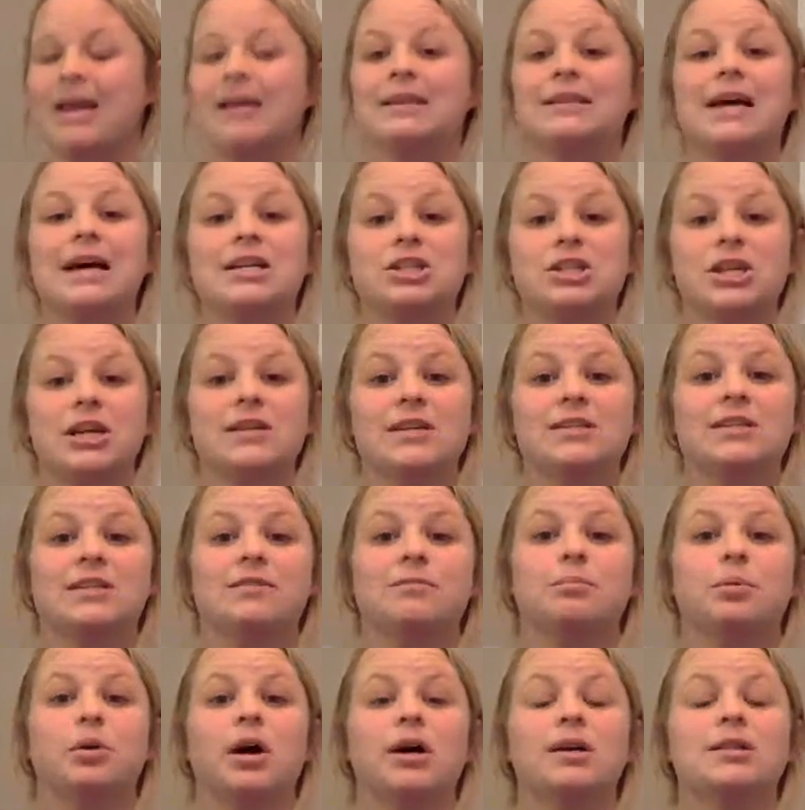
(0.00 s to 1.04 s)

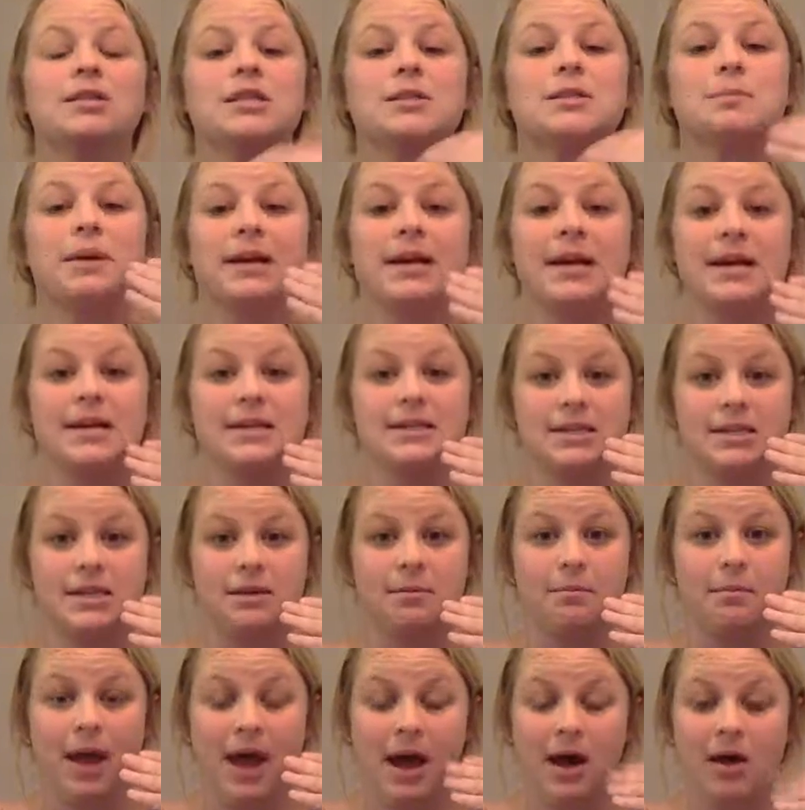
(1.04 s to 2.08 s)
digestive process begins in
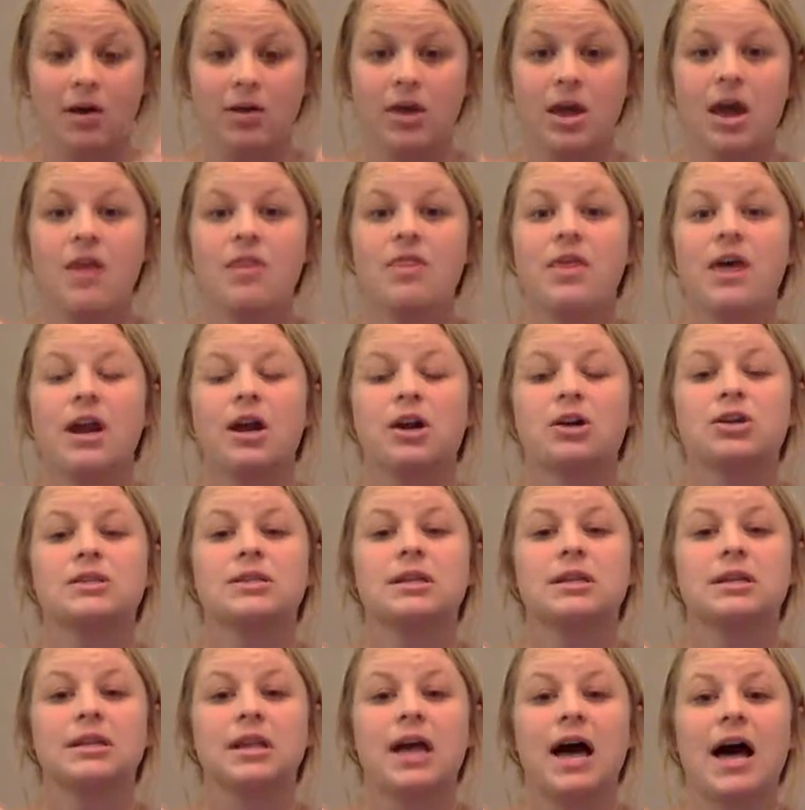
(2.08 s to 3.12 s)
the mouth, that our
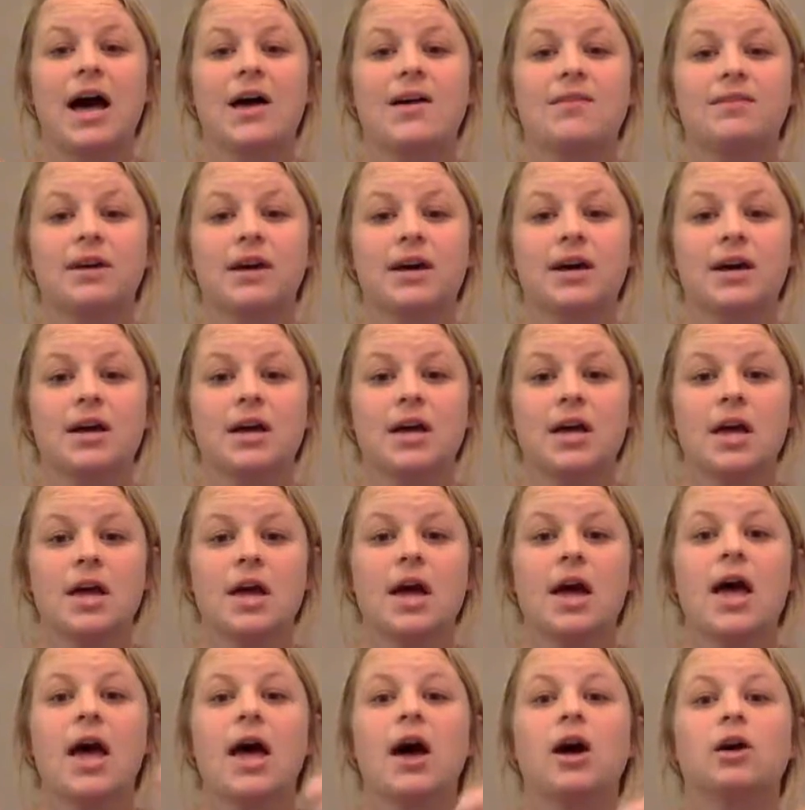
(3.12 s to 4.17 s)
saliva
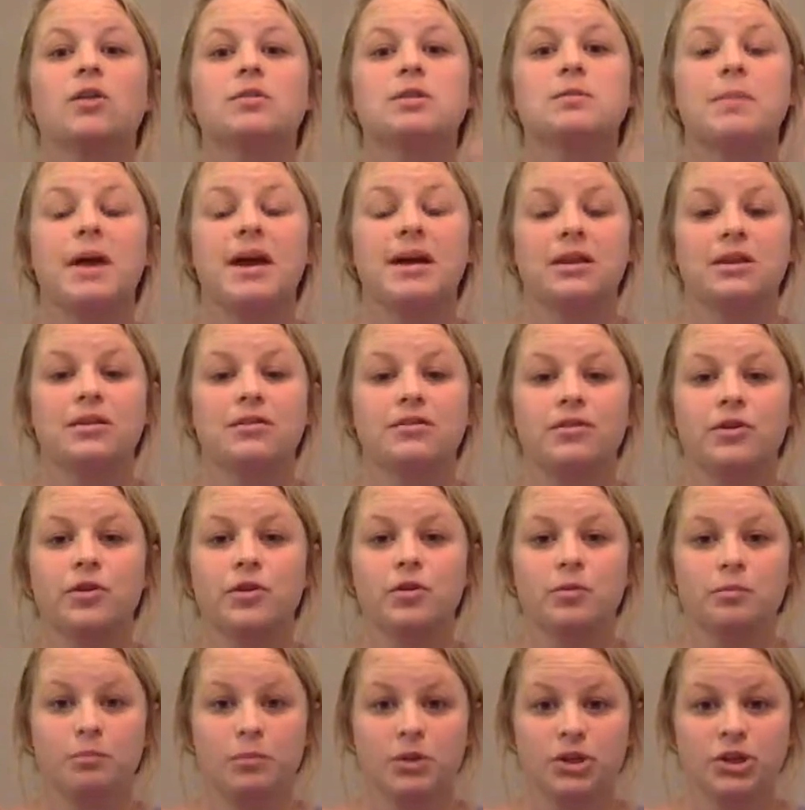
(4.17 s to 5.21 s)
helps make the
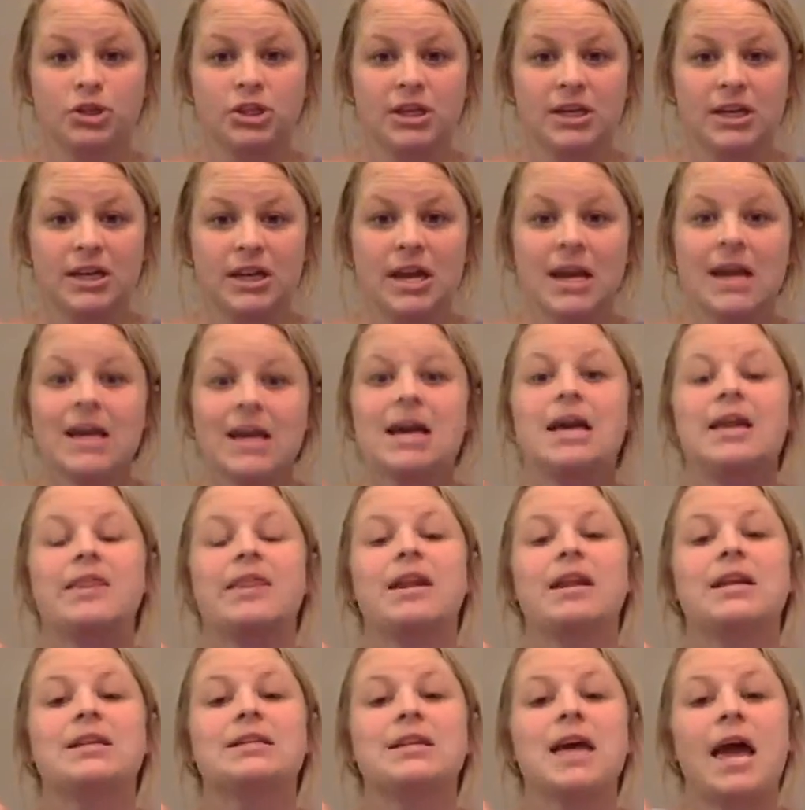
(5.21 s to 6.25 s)
food mushy, and
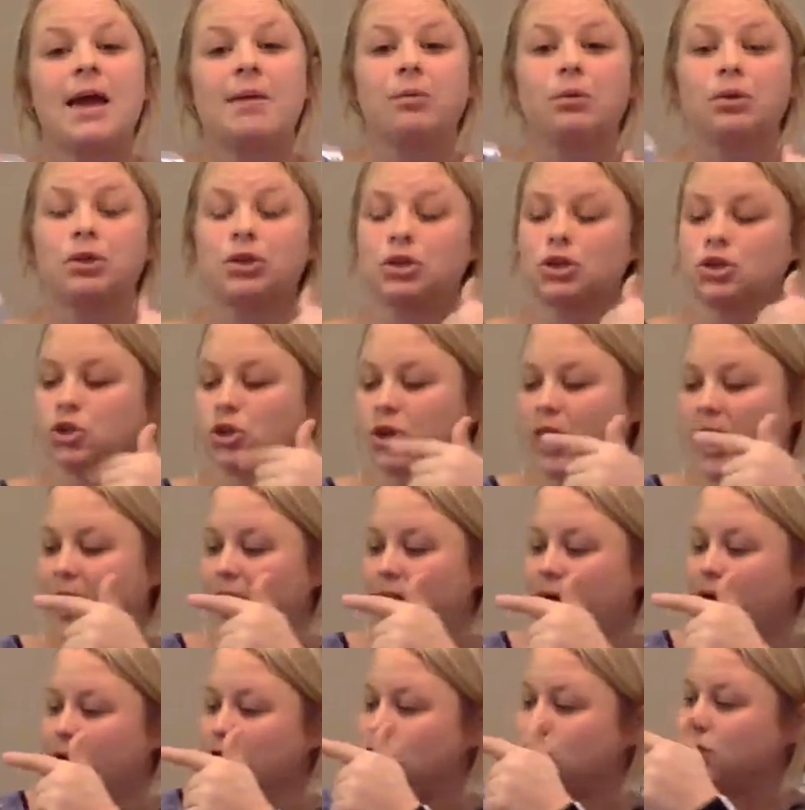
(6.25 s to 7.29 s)
then it's able to
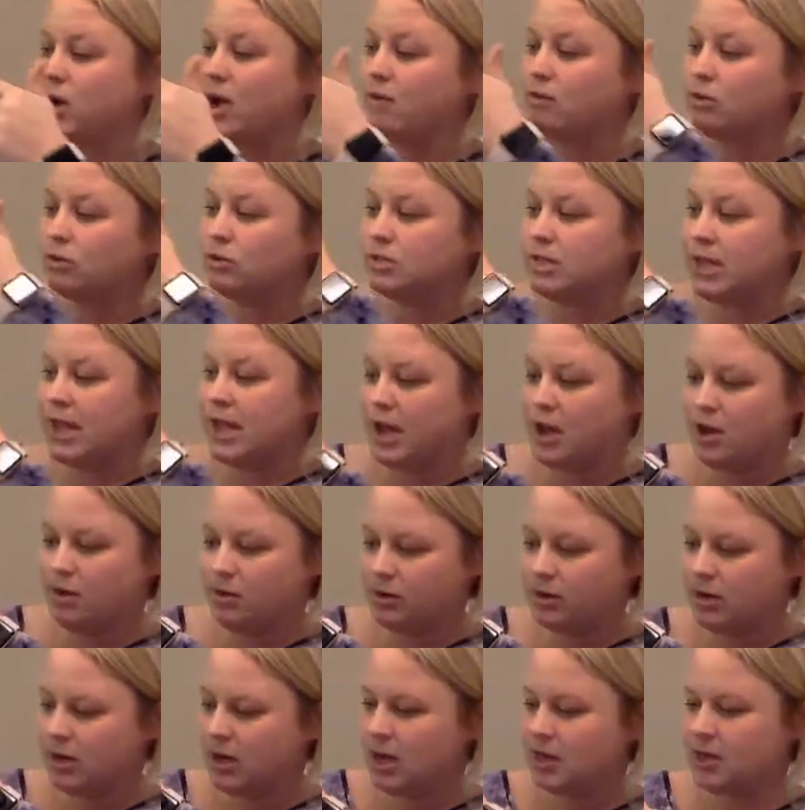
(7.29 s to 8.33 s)
travel
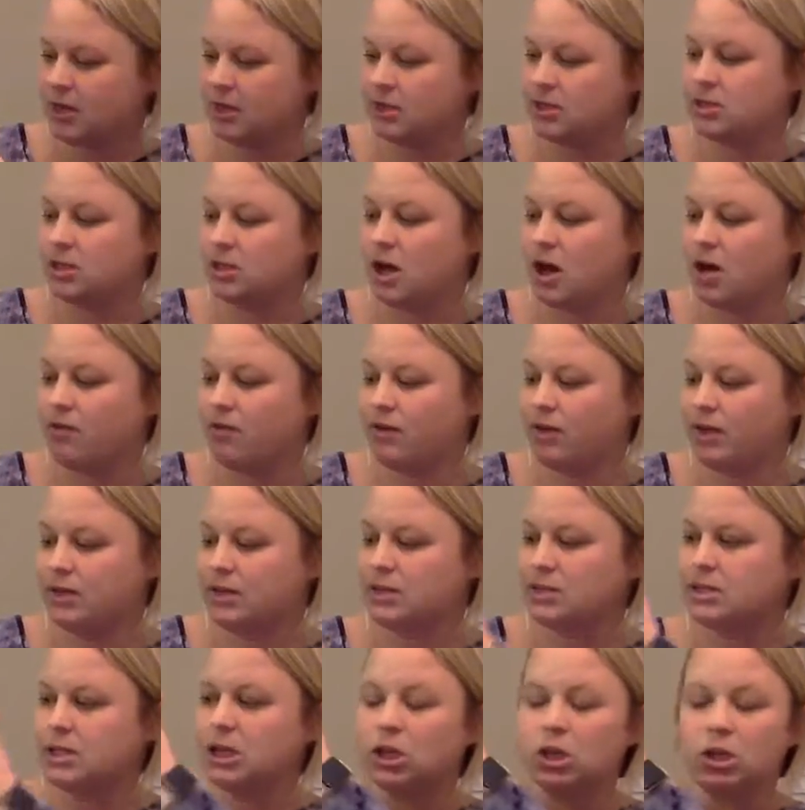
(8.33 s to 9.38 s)
down the
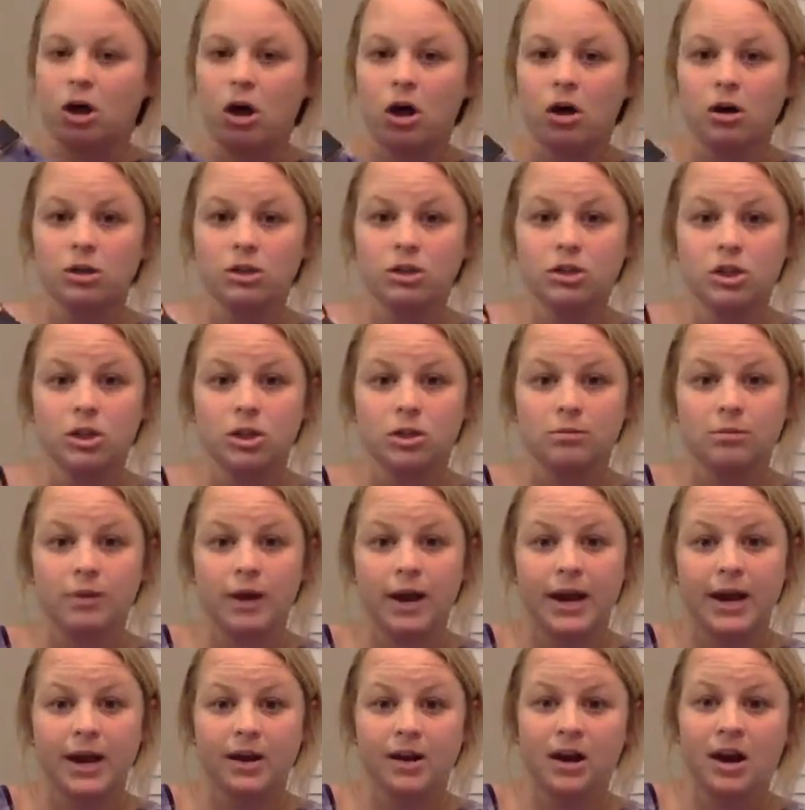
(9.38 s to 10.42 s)
esophagus, the long tube
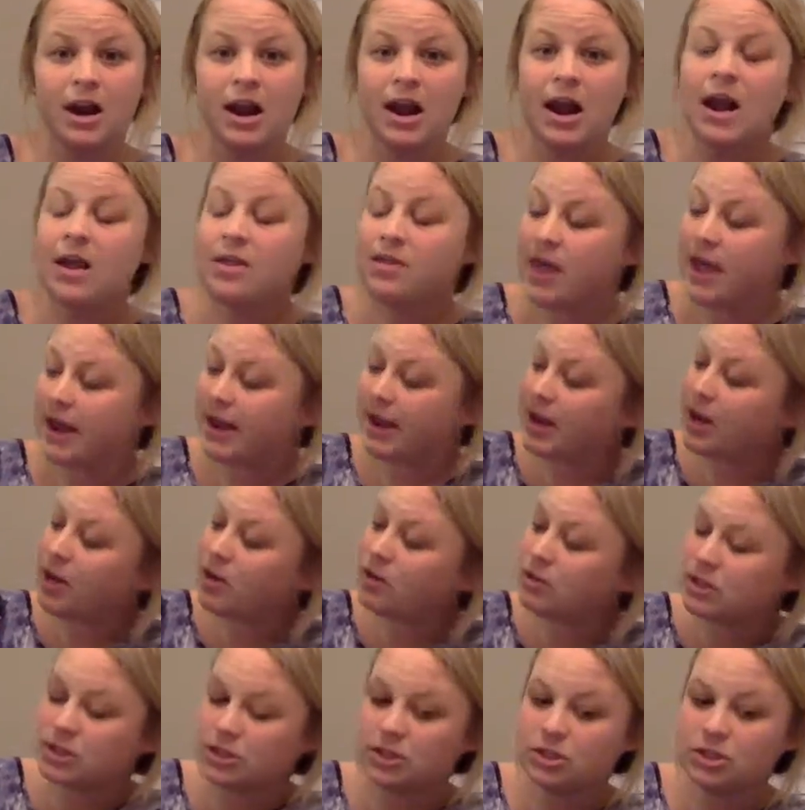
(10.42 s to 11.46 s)
right here that
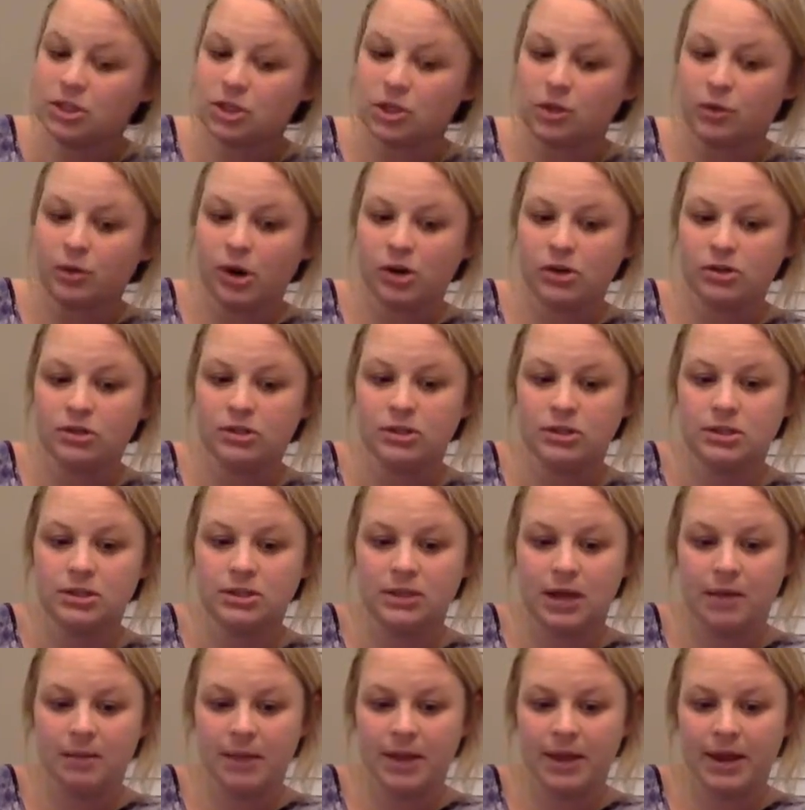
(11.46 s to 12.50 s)
goes into our
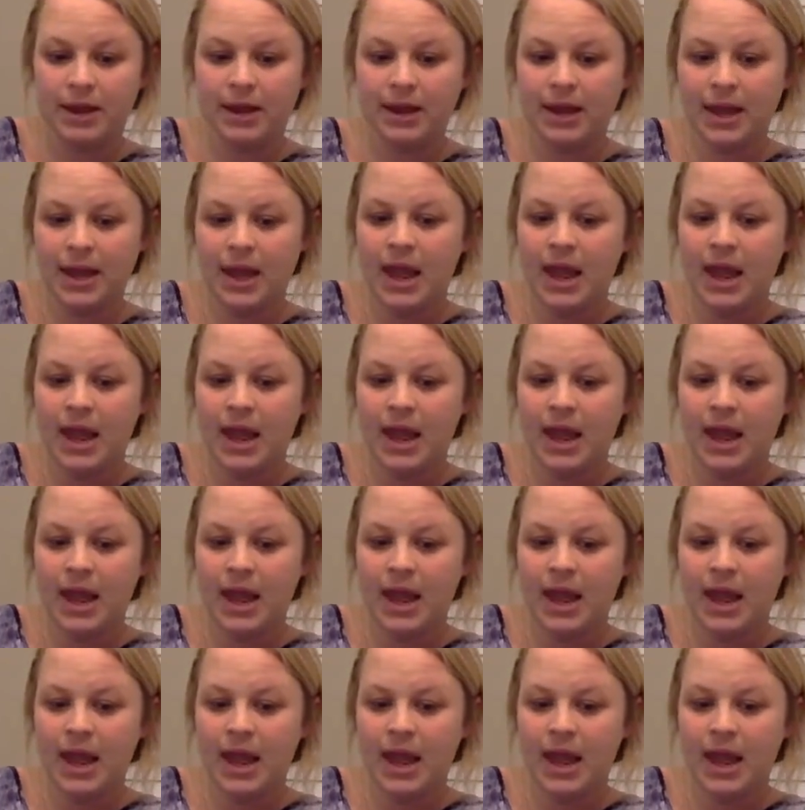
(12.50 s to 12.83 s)
stomach.